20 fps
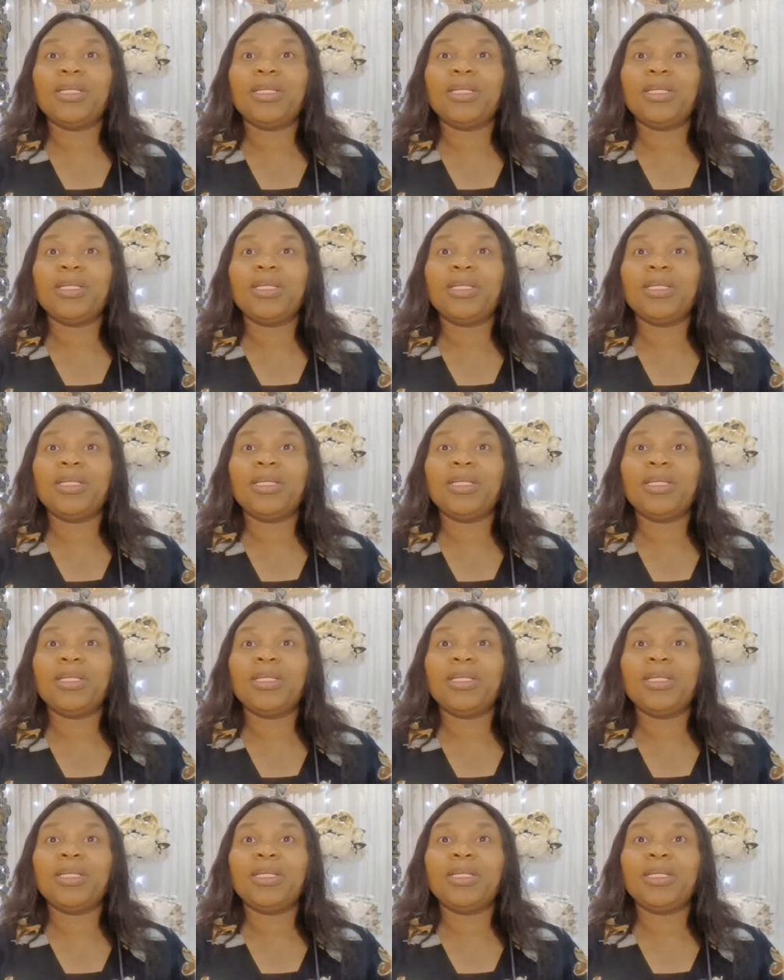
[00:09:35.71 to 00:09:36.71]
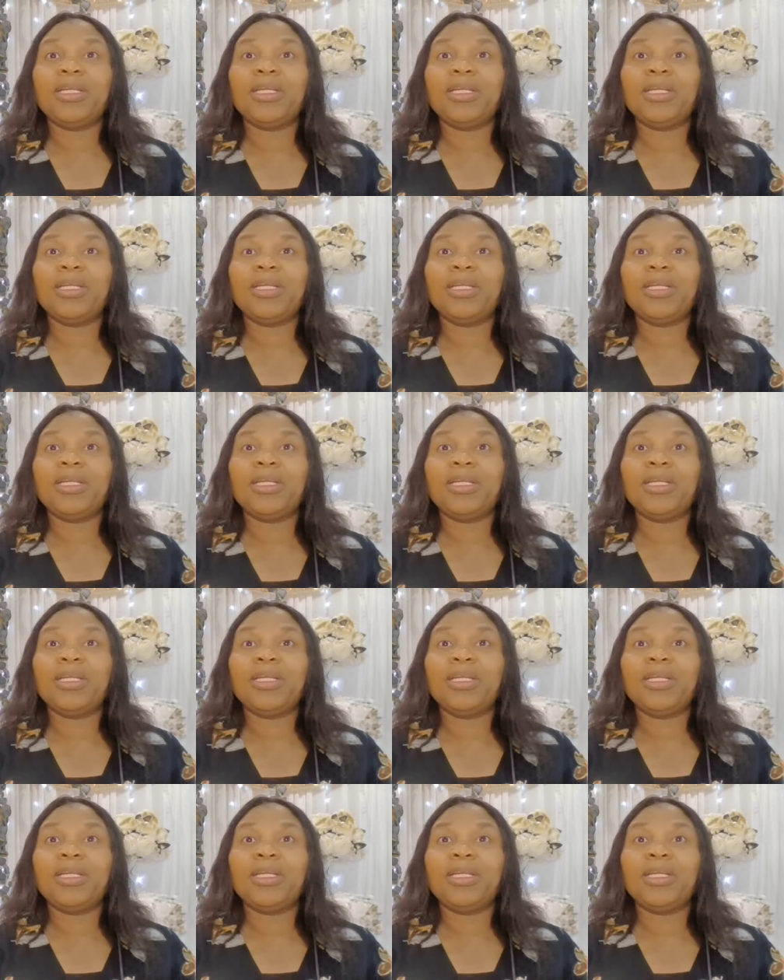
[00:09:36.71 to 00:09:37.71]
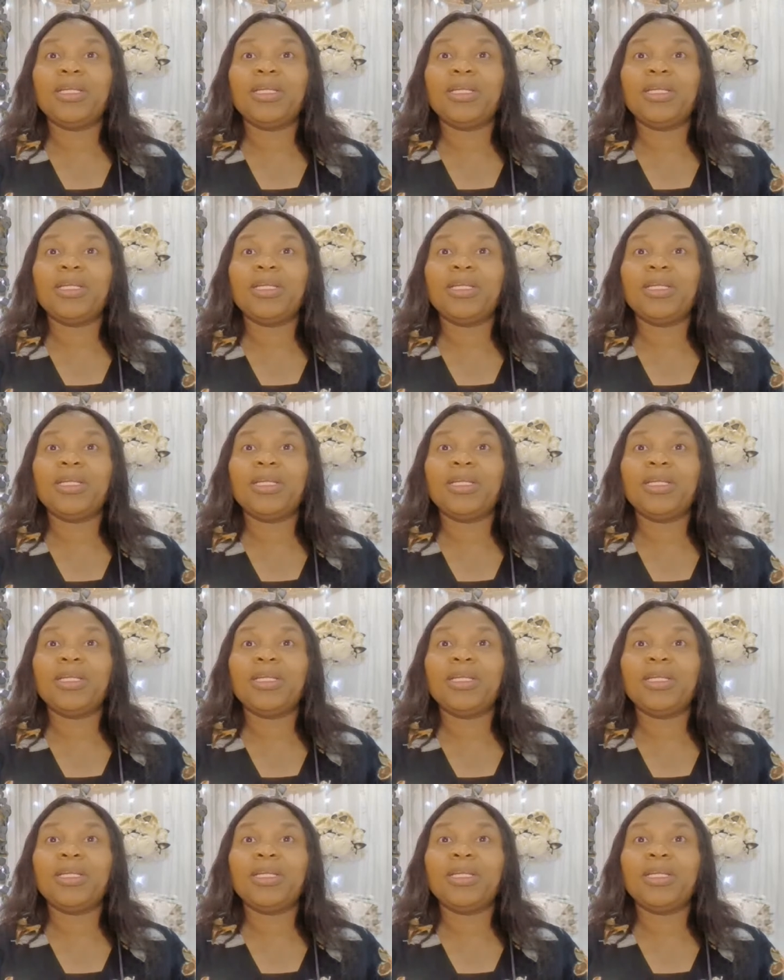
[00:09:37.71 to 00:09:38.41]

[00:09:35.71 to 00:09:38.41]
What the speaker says: is that you must be intentional.